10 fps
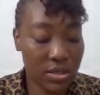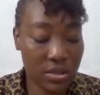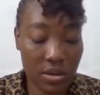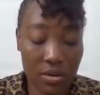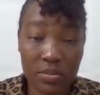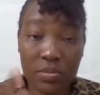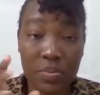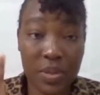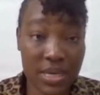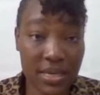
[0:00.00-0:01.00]
So
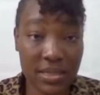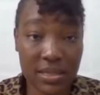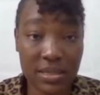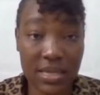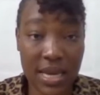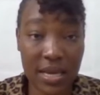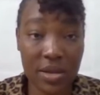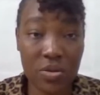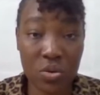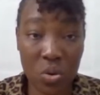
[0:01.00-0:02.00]
please take
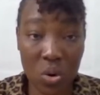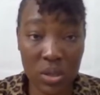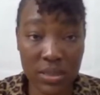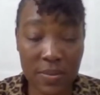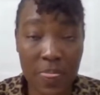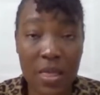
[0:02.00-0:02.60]
note.